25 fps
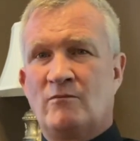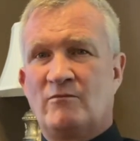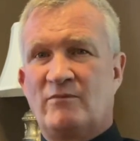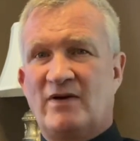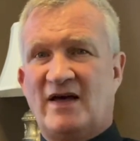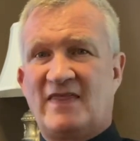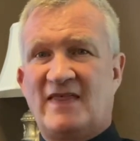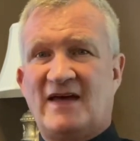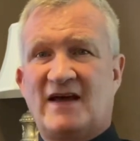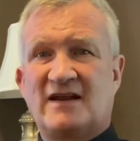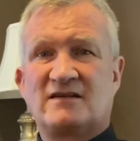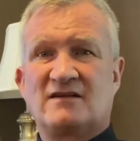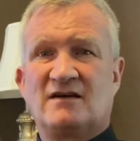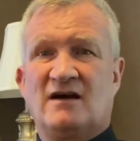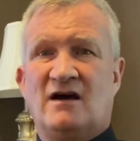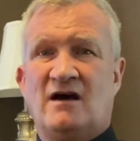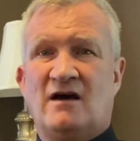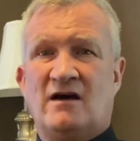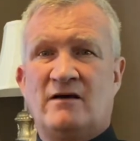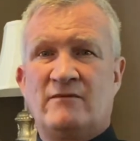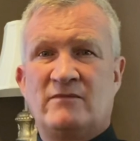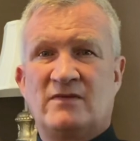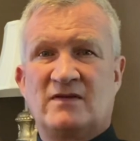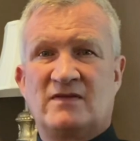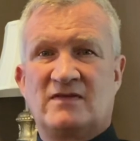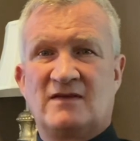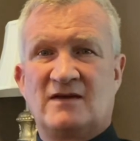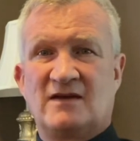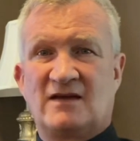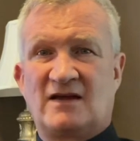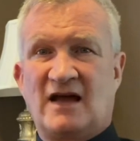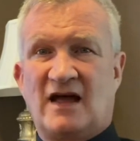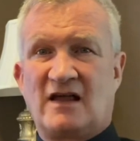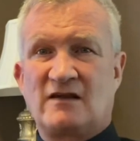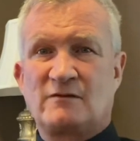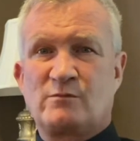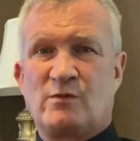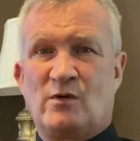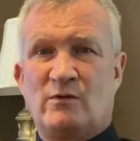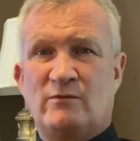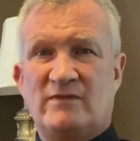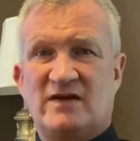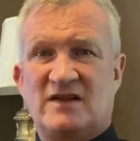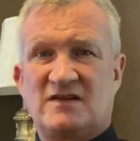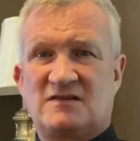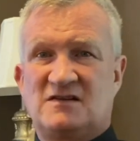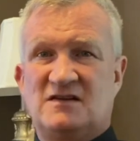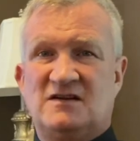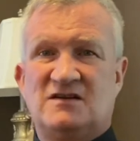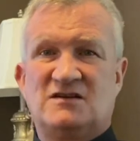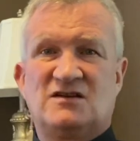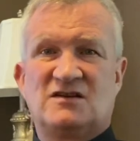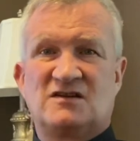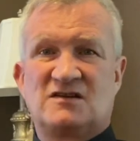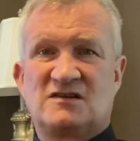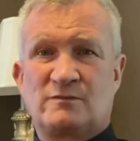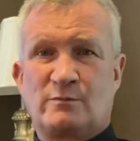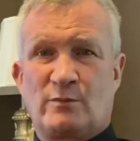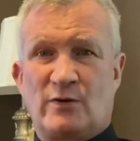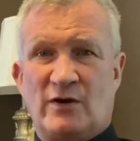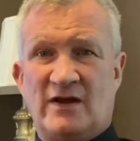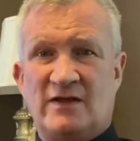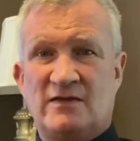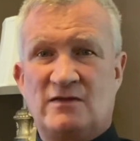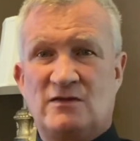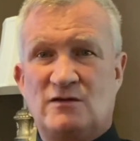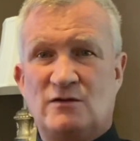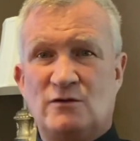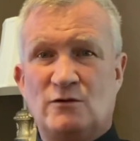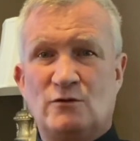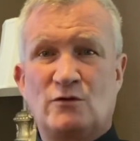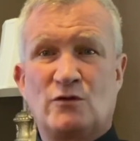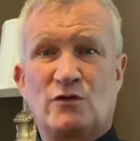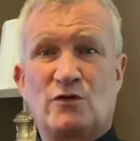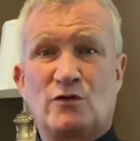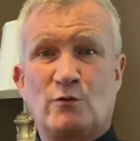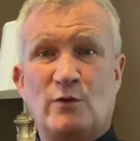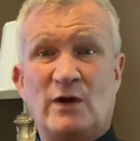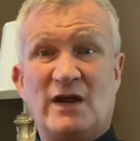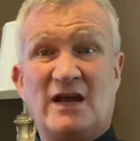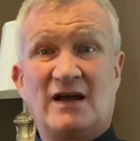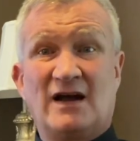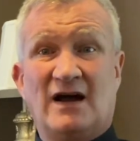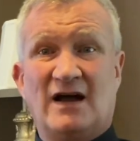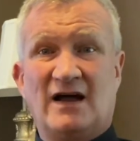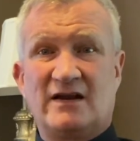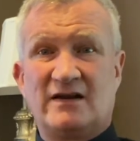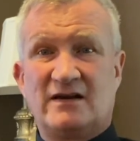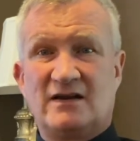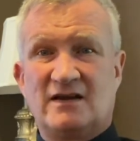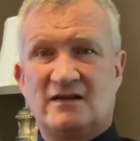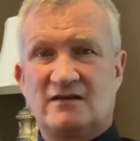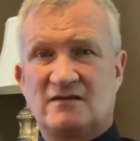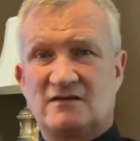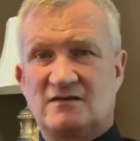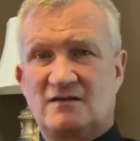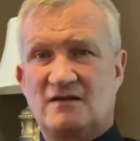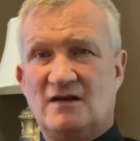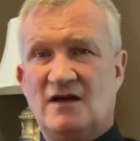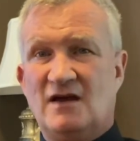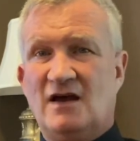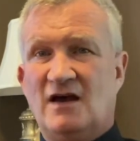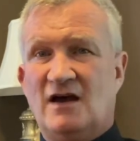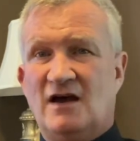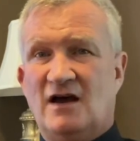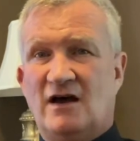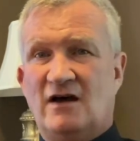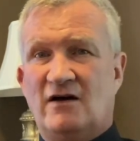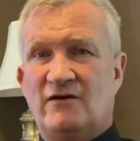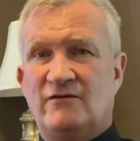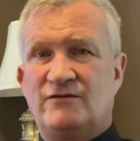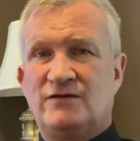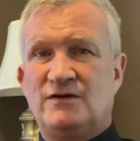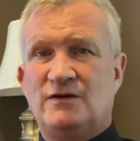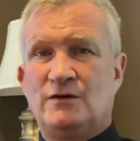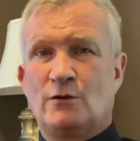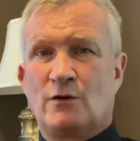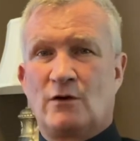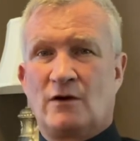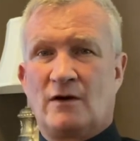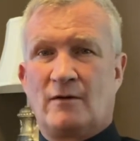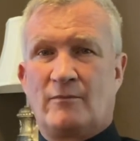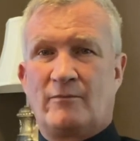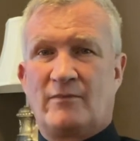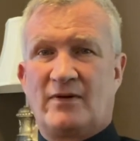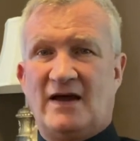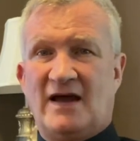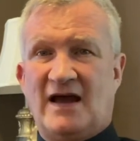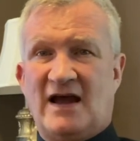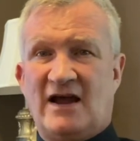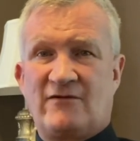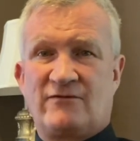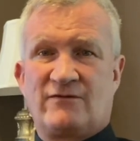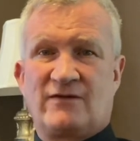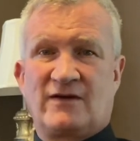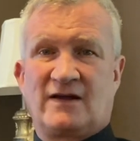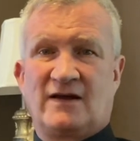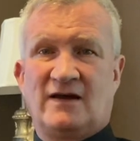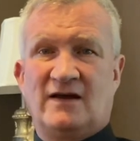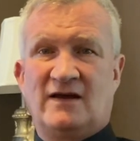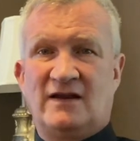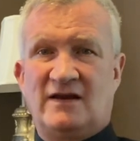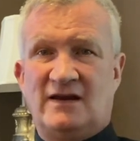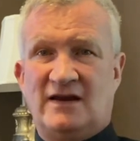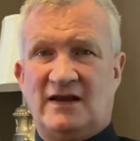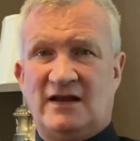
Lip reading: By that time, the gospel message has spread to 3 continents of Europe, Africa, and